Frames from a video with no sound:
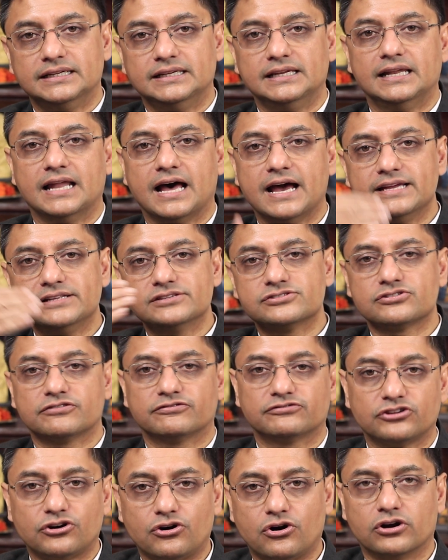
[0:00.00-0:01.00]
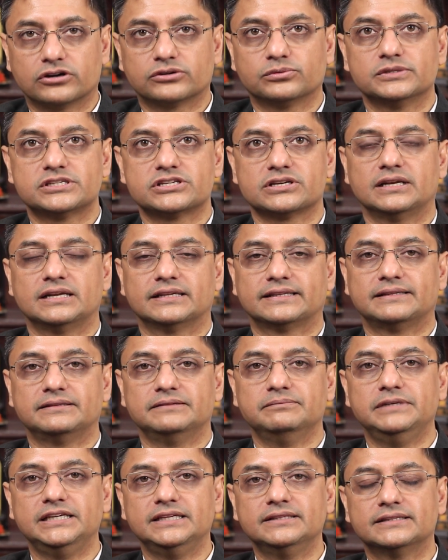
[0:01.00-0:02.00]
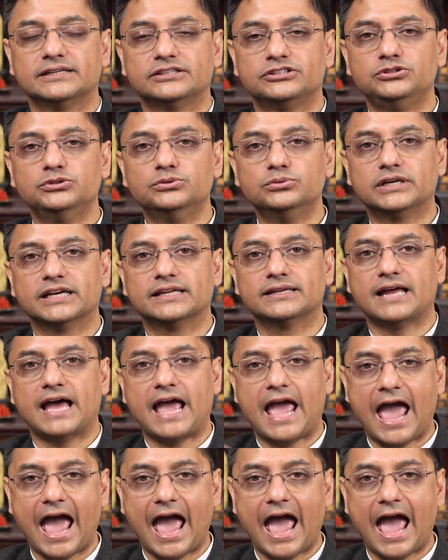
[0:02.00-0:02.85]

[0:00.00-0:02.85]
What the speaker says: lines of thought which mean that you can